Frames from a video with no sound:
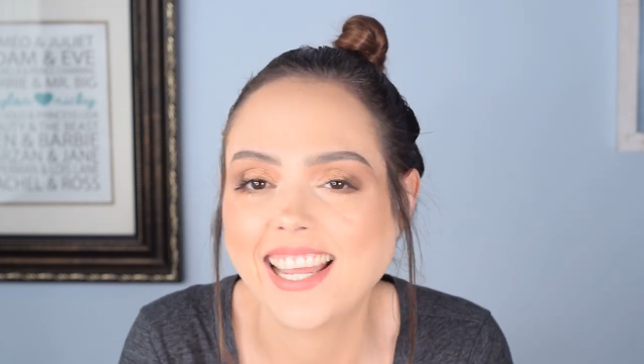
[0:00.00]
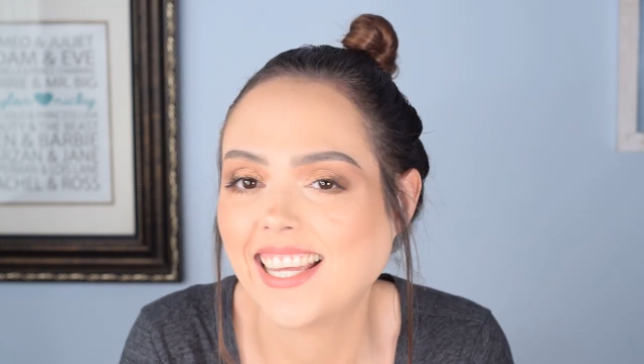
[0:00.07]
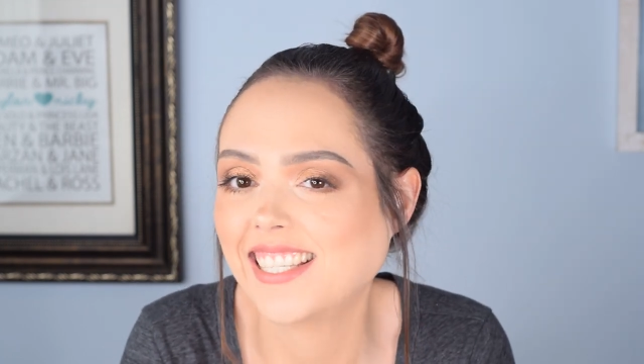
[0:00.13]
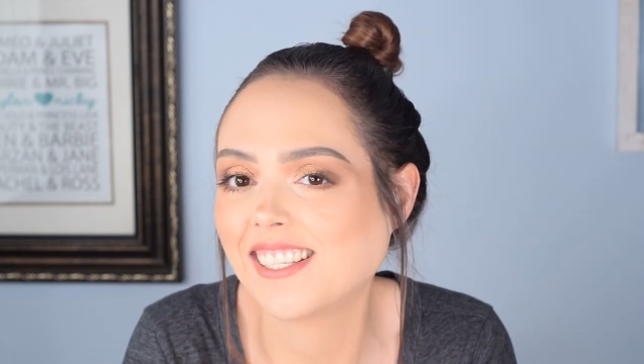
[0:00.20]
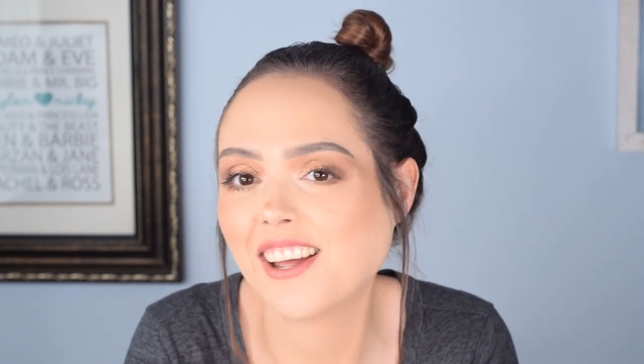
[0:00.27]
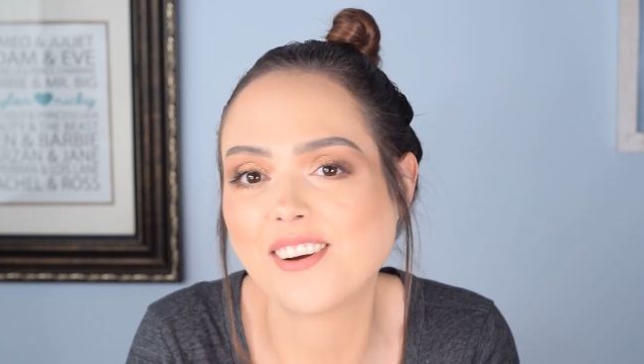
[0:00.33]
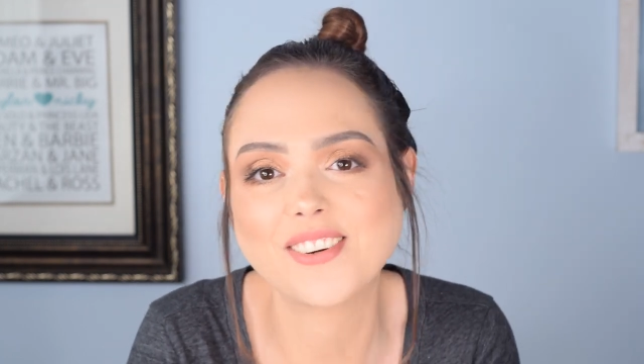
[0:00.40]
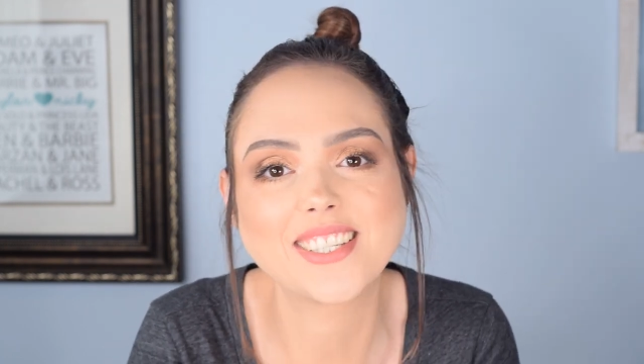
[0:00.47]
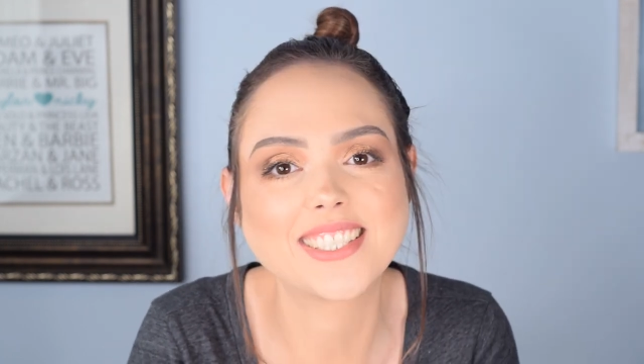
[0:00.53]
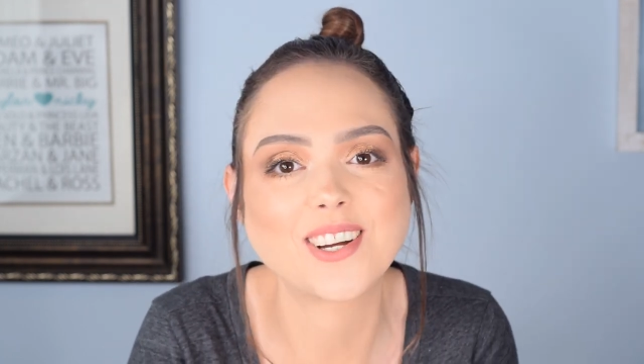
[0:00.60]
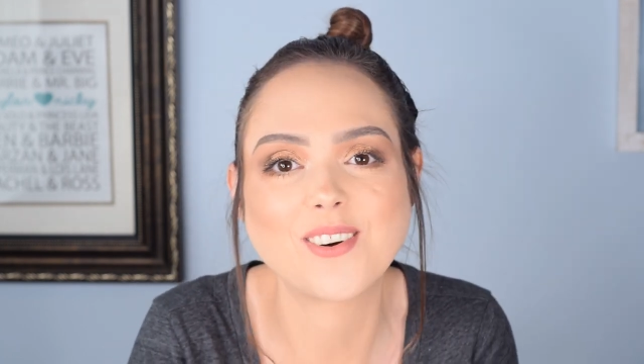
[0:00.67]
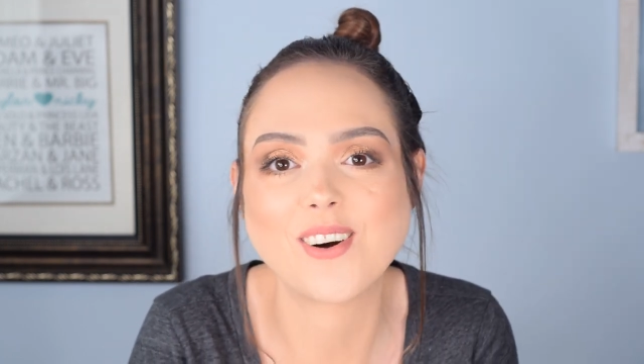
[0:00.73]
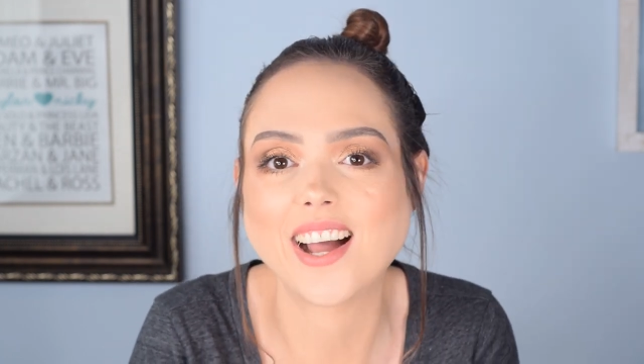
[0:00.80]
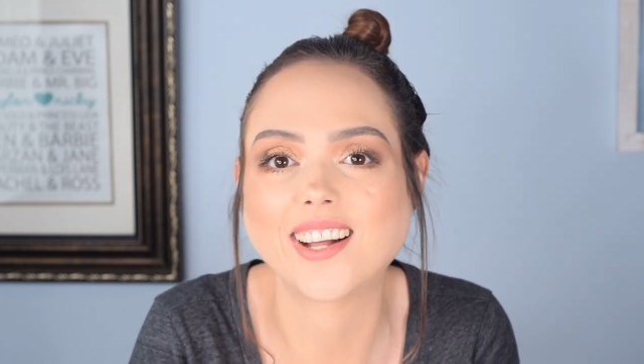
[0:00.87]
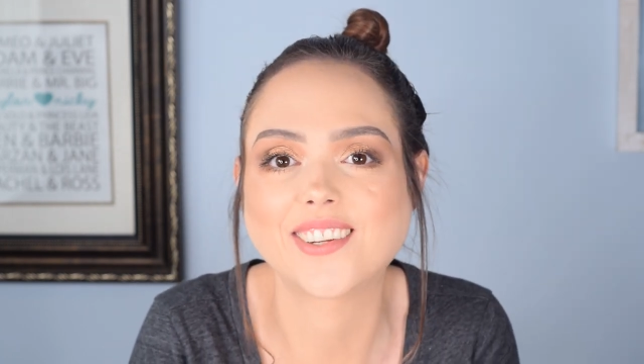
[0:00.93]
it's always
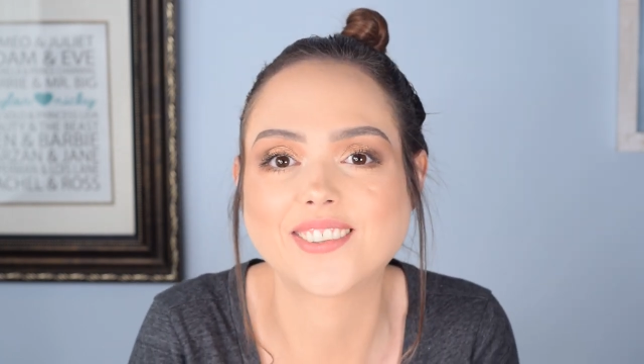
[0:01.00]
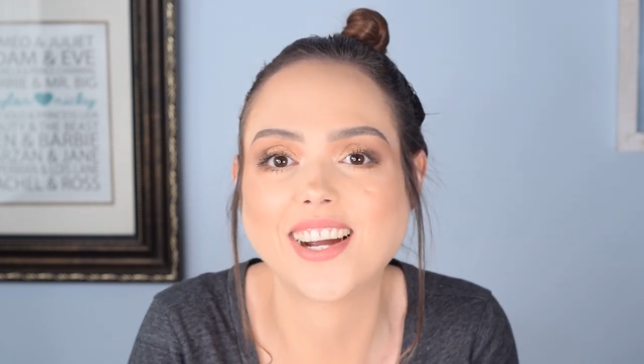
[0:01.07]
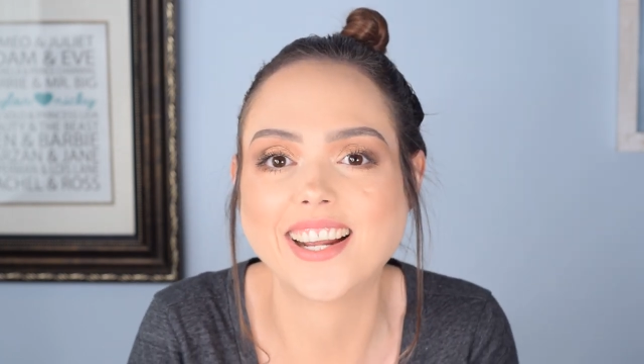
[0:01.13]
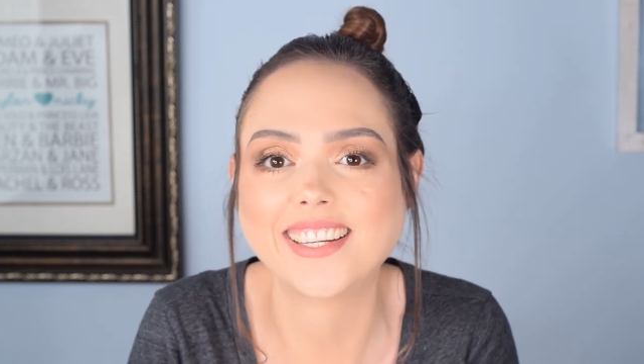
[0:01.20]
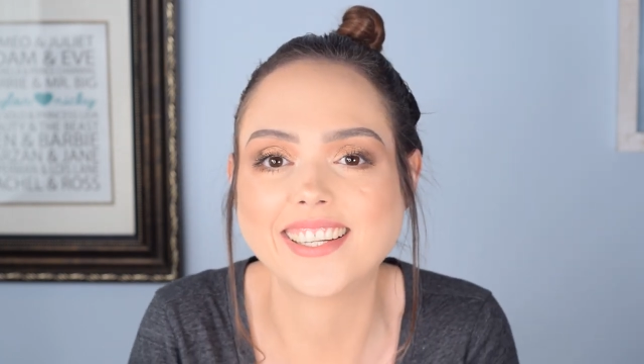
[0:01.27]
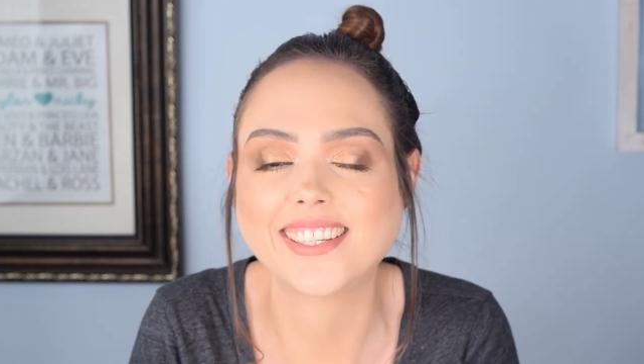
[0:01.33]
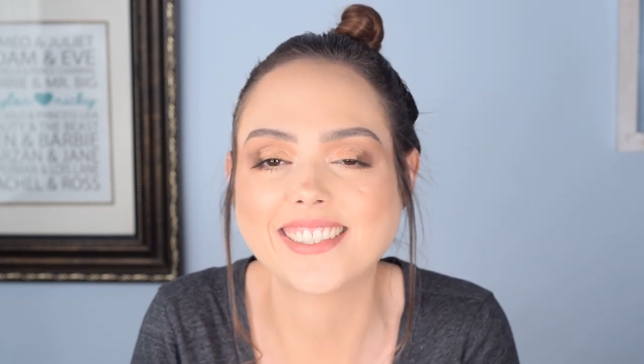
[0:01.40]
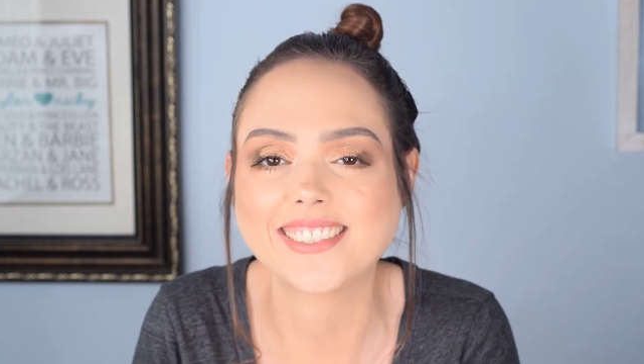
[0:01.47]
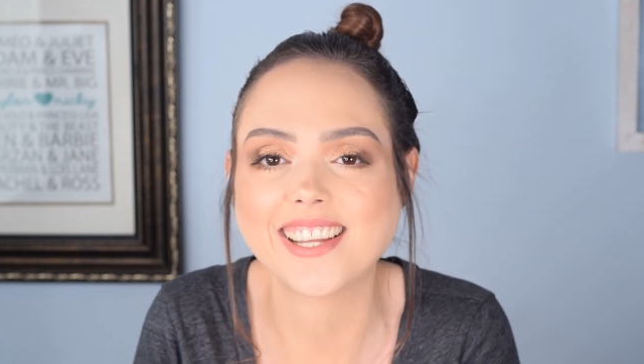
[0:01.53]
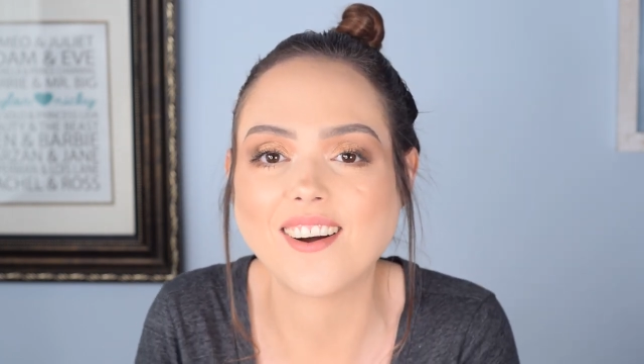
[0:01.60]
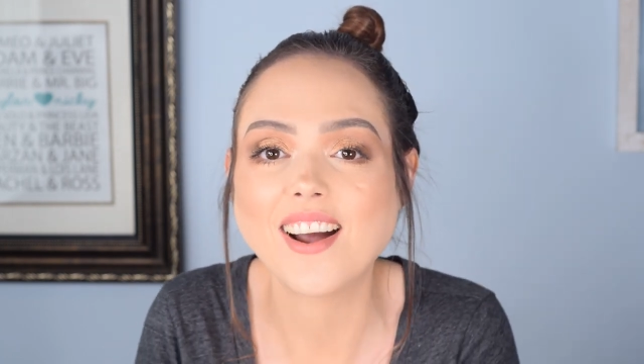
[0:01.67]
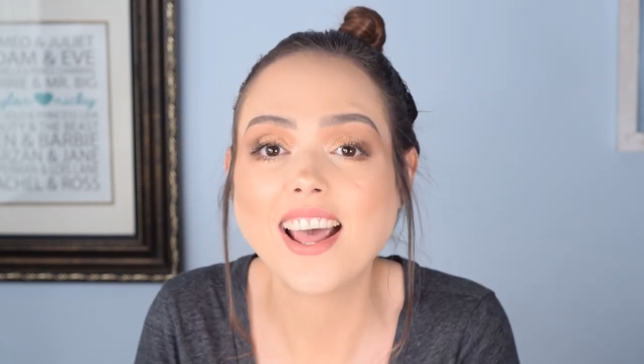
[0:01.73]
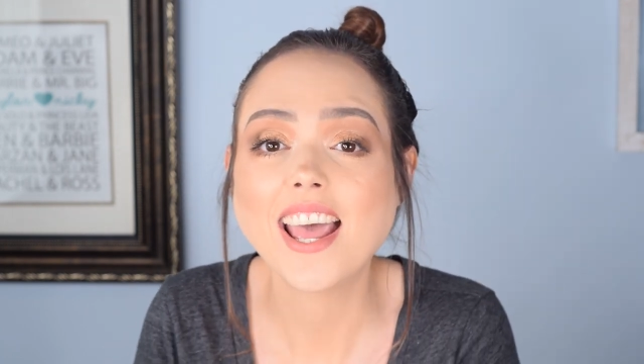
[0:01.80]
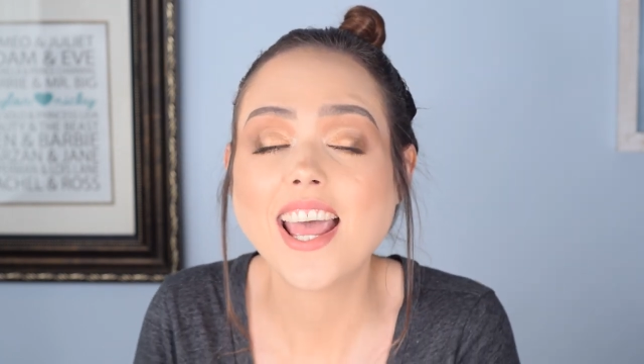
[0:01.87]
a wild ride here. So